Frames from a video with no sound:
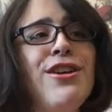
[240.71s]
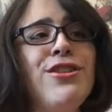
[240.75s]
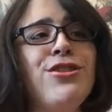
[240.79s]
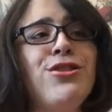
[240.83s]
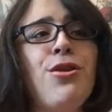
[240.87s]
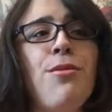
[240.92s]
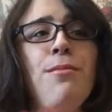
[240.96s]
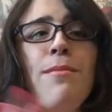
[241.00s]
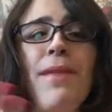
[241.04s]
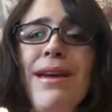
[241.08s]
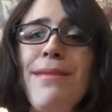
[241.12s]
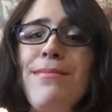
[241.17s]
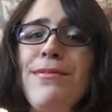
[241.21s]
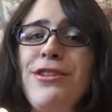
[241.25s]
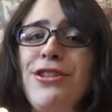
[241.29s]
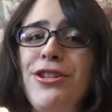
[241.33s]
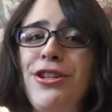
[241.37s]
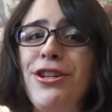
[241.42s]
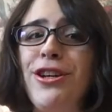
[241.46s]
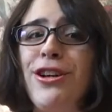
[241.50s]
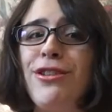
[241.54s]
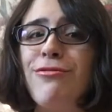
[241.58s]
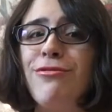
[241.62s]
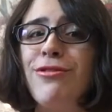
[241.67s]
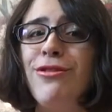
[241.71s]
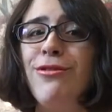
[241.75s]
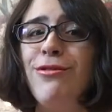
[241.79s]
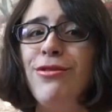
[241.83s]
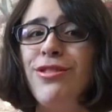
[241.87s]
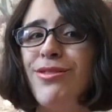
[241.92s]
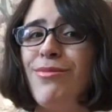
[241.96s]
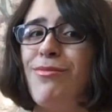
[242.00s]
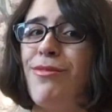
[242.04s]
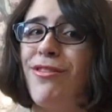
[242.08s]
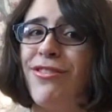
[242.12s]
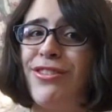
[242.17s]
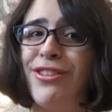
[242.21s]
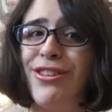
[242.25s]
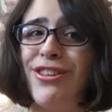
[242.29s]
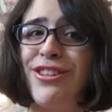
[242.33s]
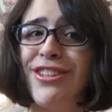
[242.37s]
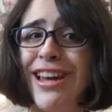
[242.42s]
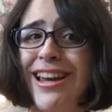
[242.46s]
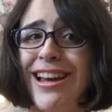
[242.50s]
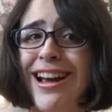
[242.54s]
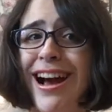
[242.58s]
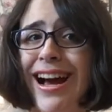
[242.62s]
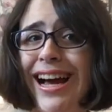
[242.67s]
So maybe she could use some reverse
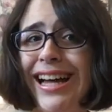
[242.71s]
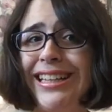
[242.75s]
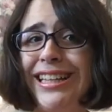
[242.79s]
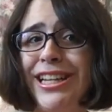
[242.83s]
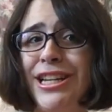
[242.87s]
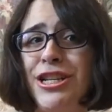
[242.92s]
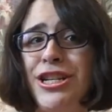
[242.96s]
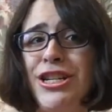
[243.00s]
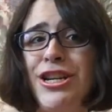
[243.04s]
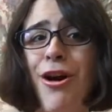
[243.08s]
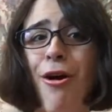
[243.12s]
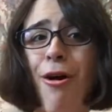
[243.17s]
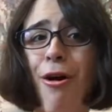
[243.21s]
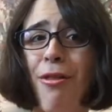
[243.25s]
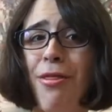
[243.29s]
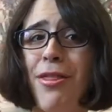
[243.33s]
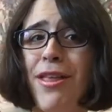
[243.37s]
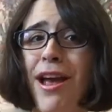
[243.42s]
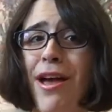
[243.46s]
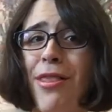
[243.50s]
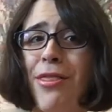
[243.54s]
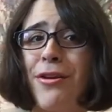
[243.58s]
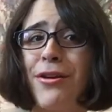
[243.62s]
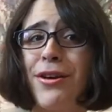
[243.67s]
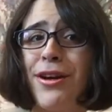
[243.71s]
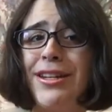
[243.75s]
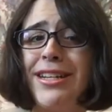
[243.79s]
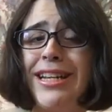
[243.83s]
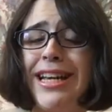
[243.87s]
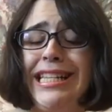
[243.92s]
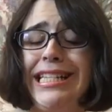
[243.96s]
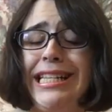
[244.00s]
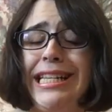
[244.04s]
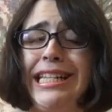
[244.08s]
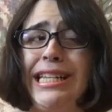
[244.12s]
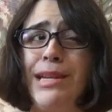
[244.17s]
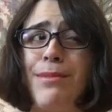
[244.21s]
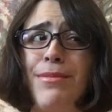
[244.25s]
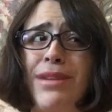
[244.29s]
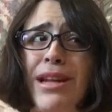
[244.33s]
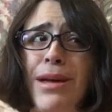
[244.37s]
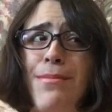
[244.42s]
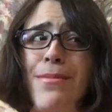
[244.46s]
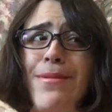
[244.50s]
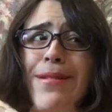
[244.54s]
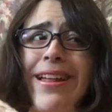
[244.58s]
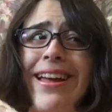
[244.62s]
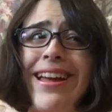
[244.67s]
psychology on the other contestants to
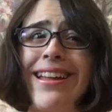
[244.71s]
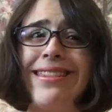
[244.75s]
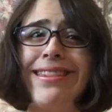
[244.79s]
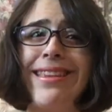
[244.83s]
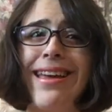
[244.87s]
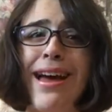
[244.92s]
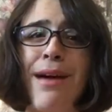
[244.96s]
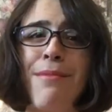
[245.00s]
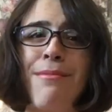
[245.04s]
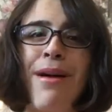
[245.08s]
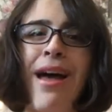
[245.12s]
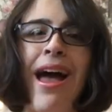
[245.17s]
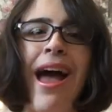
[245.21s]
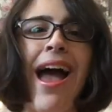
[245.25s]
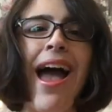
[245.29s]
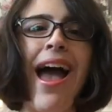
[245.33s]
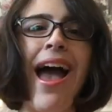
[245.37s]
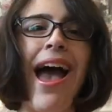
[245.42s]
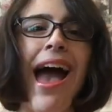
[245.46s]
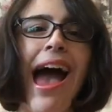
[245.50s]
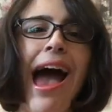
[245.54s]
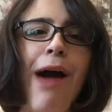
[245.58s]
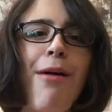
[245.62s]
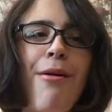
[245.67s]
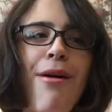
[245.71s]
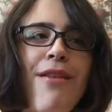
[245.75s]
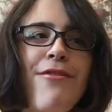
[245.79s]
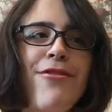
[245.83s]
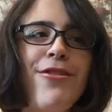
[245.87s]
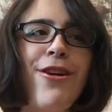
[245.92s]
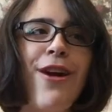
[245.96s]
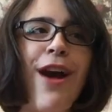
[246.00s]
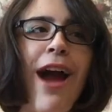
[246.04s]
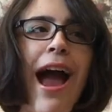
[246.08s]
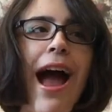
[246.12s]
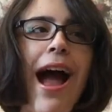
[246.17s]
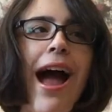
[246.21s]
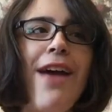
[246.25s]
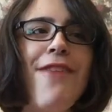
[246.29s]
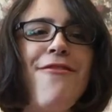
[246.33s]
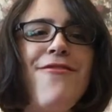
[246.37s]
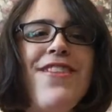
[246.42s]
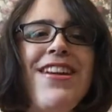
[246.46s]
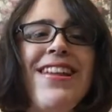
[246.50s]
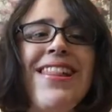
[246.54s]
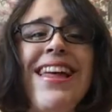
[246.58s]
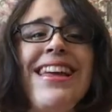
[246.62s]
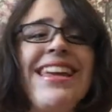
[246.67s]
manipulate them. However, I
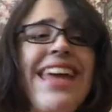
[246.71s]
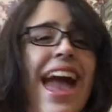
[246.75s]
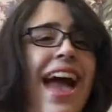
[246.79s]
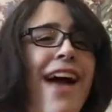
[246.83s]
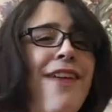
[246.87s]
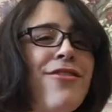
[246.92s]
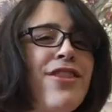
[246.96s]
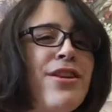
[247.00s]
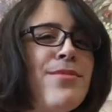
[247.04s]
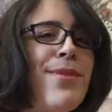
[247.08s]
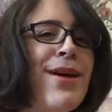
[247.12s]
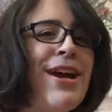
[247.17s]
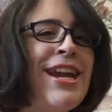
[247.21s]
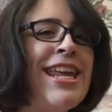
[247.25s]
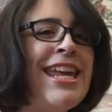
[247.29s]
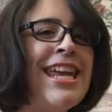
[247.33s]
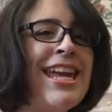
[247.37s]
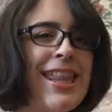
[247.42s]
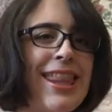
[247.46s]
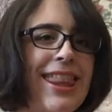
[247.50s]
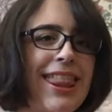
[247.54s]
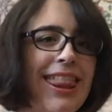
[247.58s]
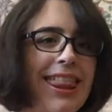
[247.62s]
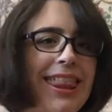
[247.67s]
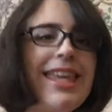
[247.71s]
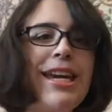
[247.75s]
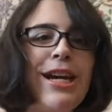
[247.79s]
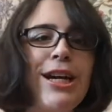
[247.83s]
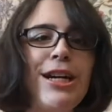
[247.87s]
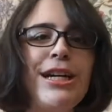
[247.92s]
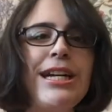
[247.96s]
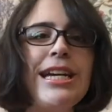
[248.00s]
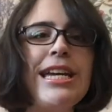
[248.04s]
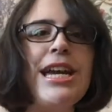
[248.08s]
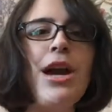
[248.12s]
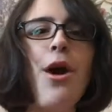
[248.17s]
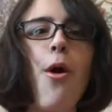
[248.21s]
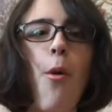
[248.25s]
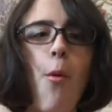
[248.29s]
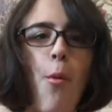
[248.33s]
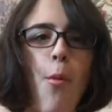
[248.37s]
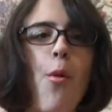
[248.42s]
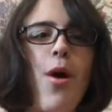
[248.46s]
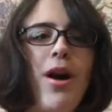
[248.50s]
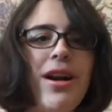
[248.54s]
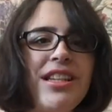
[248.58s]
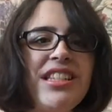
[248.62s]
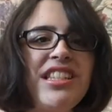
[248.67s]
feel like everybody in theory
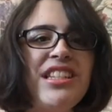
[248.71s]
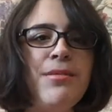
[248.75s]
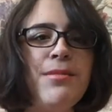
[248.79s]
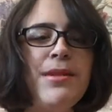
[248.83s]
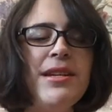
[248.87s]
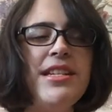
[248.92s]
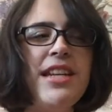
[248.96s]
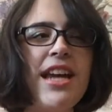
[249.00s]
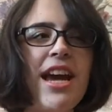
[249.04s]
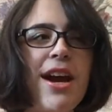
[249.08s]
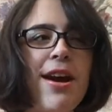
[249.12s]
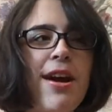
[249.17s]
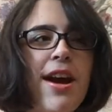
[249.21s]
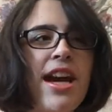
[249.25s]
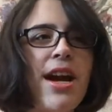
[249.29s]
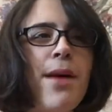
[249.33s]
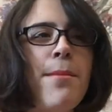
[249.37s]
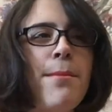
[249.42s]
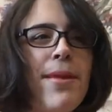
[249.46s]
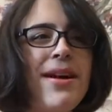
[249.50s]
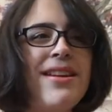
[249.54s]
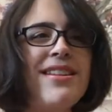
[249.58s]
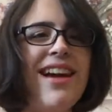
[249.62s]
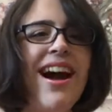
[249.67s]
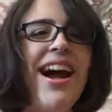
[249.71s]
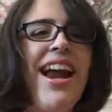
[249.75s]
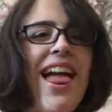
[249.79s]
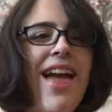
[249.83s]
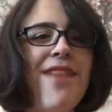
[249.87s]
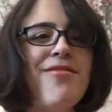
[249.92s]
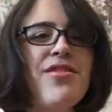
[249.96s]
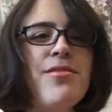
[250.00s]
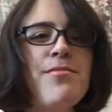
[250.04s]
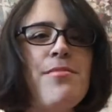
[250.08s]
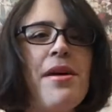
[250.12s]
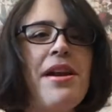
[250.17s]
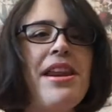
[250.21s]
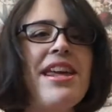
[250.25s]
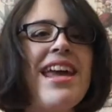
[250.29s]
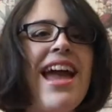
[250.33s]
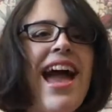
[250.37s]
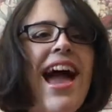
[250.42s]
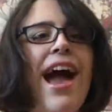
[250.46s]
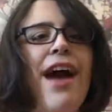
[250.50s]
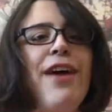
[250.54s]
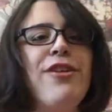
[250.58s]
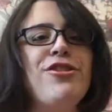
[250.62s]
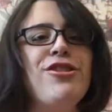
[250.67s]
wants to be Derrick, but not everybody
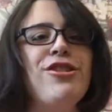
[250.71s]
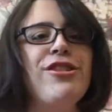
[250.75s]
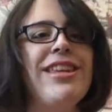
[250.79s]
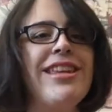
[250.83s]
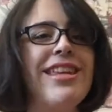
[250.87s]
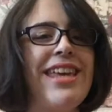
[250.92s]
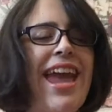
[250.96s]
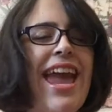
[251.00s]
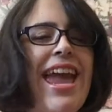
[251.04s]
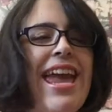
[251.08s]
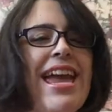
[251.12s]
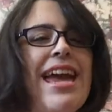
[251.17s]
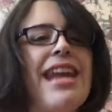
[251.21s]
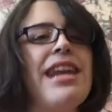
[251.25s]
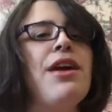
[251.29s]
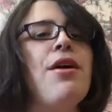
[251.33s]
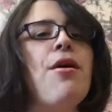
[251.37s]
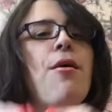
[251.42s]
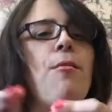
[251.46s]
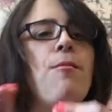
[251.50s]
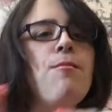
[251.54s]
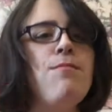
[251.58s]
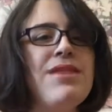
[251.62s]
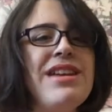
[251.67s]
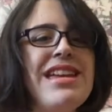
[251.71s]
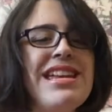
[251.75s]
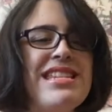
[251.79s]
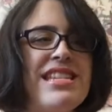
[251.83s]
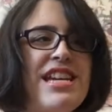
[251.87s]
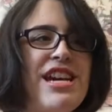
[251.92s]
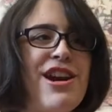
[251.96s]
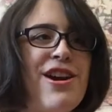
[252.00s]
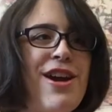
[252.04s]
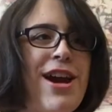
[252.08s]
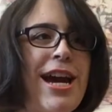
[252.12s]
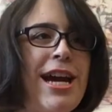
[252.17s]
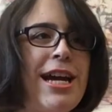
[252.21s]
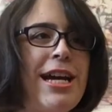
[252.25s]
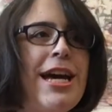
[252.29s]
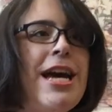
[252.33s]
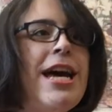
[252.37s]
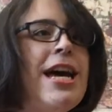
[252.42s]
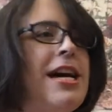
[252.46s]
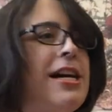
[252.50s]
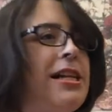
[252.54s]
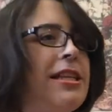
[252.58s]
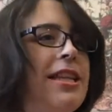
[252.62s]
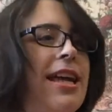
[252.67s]
actually can be Derrick.
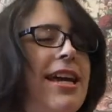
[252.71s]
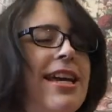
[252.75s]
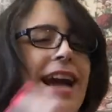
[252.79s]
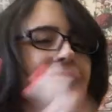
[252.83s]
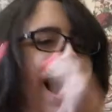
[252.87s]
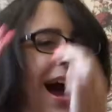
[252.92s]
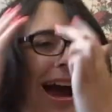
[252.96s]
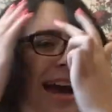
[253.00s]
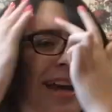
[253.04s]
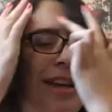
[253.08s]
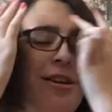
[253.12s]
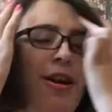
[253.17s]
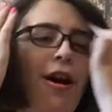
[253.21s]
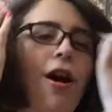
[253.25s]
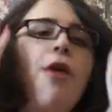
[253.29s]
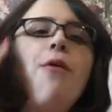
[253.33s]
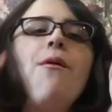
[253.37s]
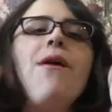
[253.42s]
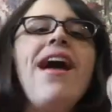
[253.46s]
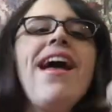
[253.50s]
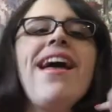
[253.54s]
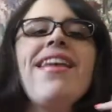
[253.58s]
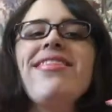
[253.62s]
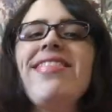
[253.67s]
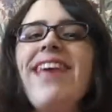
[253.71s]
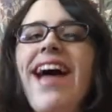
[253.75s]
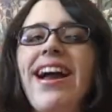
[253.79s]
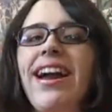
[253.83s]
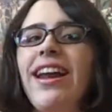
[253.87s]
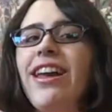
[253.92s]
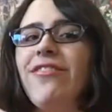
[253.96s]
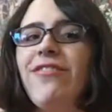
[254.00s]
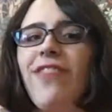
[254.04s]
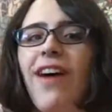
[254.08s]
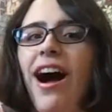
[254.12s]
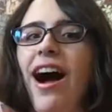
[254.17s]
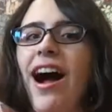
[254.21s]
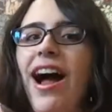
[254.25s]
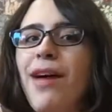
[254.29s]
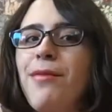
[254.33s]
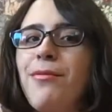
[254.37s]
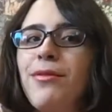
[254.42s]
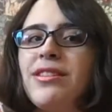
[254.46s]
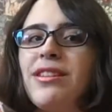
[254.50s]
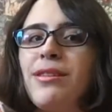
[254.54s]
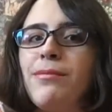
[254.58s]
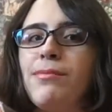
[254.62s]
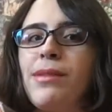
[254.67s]
Like I know that if I I
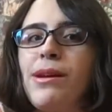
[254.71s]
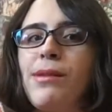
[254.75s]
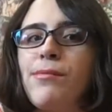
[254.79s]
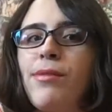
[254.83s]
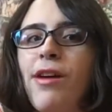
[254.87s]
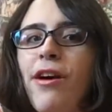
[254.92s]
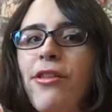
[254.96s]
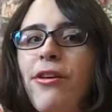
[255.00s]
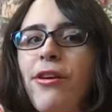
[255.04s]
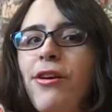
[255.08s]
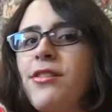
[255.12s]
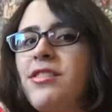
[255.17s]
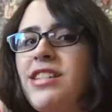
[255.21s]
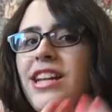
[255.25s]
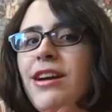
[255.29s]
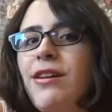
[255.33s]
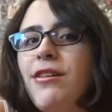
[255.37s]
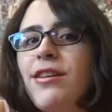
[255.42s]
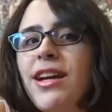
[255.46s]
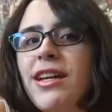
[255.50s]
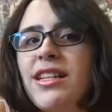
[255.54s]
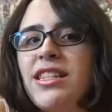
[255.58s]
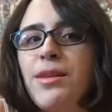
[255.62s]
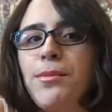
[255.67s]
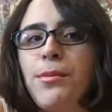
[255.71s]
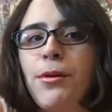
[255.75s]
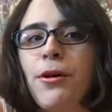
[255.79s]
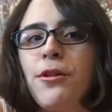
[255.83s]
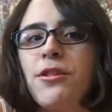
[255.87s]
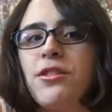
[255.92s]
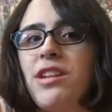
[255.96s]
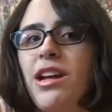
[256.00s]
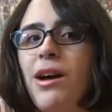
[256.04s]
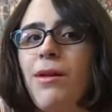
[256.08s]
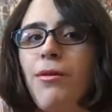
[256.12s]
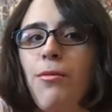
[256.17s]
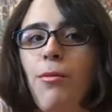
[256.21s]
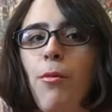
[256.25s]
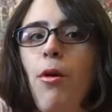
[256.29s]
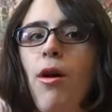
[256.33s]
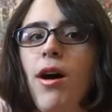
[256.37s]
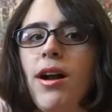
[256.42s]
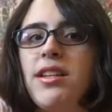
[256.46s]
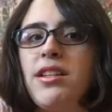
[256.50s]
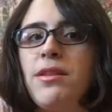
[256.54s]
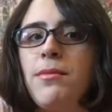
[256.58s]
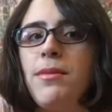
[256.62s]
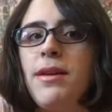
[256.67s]
was in Big Brother. Derrick is the person I would
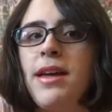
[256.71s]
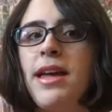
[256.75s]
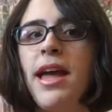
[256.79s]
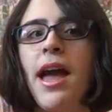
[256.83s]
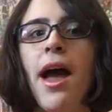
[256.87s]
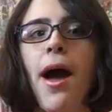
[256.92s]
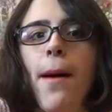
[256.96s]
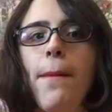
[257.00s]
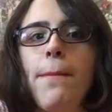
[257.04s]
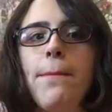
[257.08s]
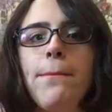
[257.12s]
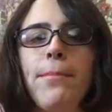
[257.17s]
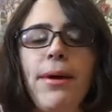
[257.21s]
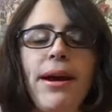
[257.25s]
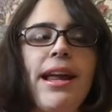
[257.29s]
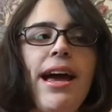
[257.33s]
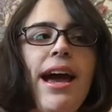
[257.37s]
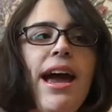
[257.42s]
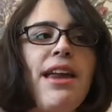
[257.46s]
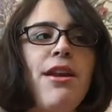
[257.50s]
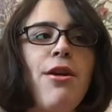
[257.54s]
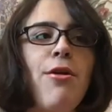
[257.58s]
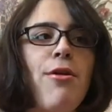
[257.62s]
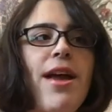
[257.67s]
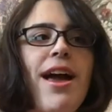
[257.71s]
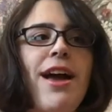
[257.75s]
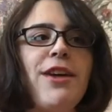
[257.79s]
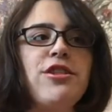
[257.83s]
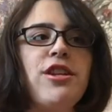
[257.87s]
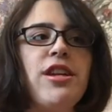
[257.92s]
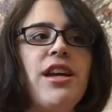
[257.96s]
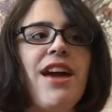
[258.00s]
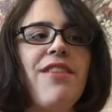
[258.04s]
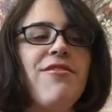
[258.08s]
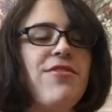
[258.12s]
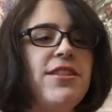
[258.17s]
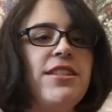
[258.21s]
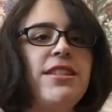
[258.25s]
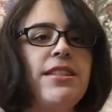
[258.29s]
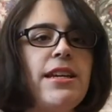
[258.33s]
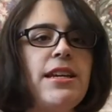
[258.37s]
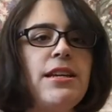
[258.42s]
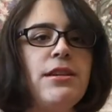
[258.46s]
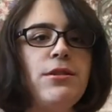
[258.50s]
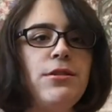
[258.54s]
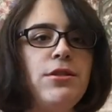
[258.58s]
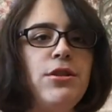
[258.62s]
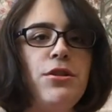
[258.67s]
want to be, but I don't actually have the
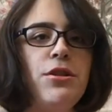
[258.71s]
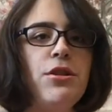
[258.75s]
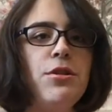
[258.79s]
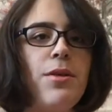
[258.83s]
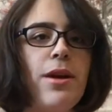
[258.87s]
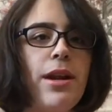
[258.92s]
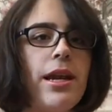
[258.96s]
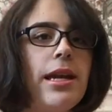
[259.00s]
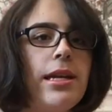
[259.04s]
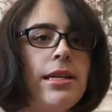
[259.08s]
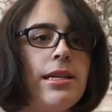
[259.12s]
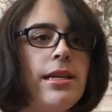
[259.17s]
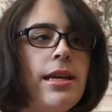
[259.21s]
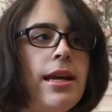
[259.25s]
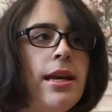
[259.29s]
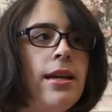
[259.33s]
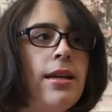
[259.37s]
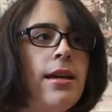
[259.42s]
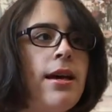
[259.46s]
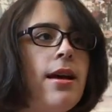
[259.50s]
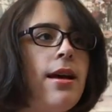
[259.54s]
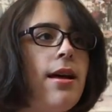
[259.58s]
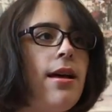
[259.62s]
skills to do what he did.